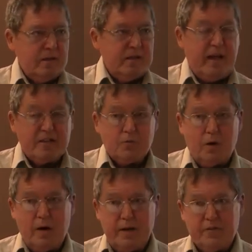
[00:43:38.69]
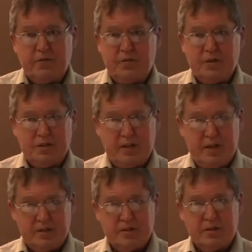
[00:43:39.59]
That's why in 1
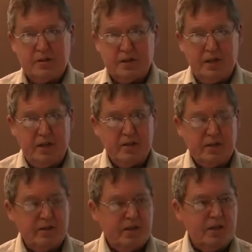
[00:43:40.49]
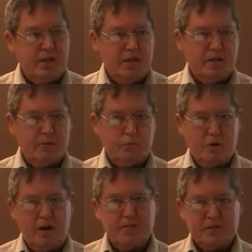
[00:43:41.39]
Kings 13, I think, he can
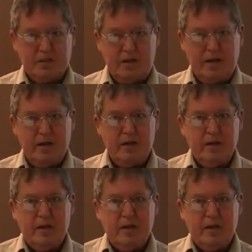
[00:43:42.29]
prophesy